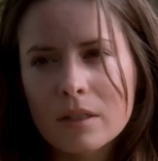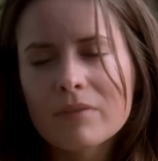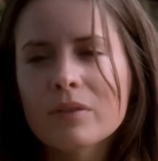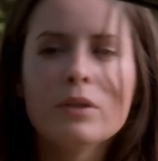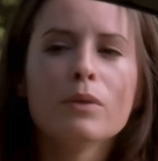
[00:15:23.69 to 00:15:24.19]
If
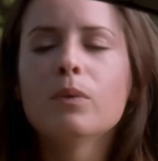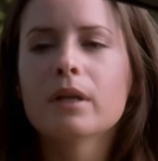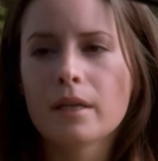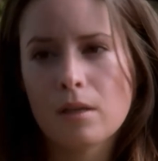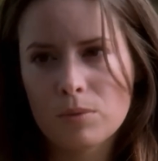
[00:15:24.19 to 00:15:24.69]
you
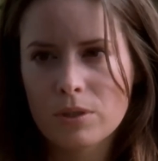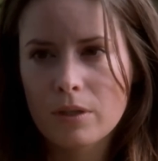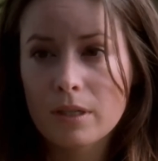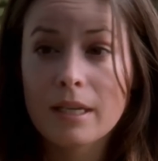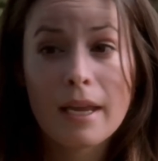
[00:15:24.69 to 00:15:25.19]
want to help
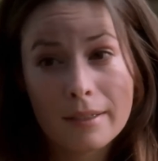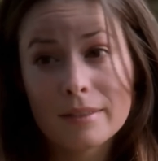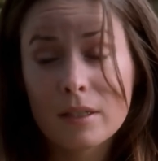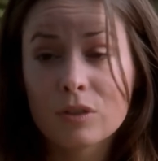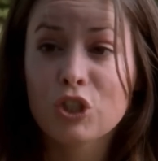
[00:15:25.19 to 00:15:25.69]
Sheridan hang
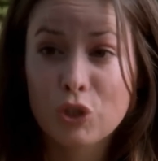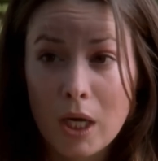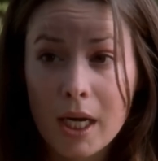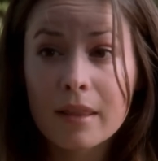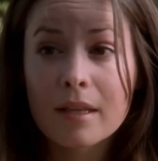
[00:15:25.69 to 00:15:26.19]
us out to
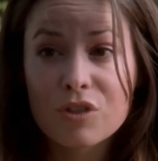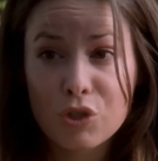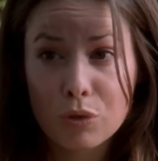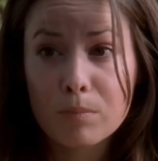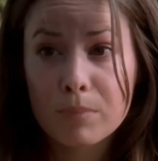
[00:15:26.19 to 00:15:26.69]
dry, that's your